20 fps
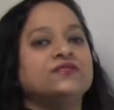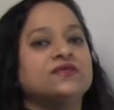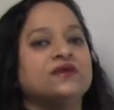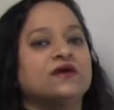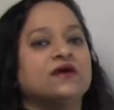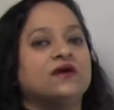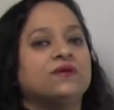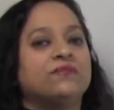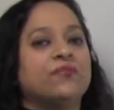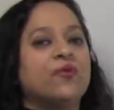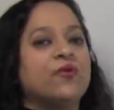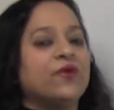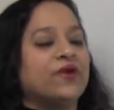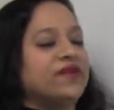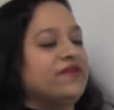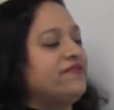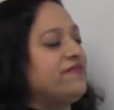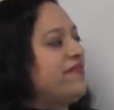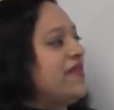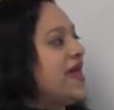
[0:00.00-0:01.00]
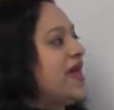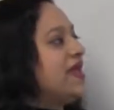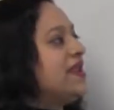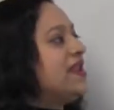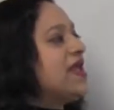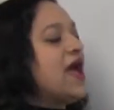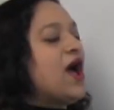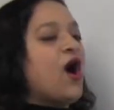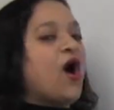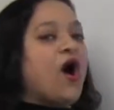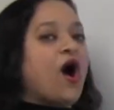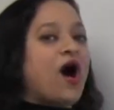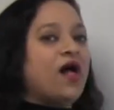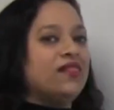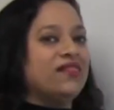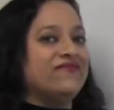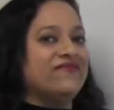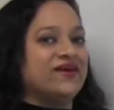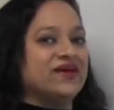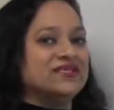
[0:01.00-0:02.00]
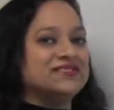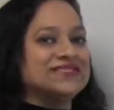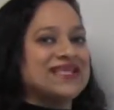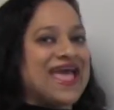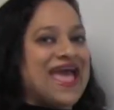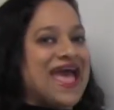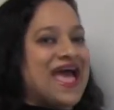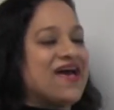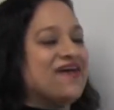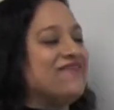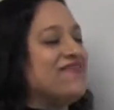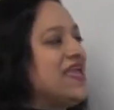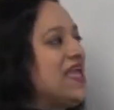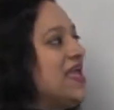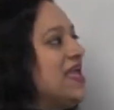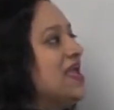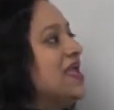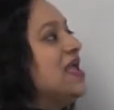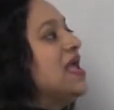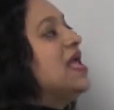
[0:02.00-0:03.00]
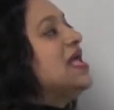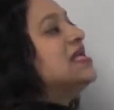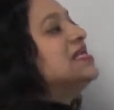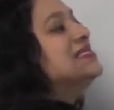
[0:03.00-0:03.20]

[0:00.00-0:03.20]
the point that all of us have a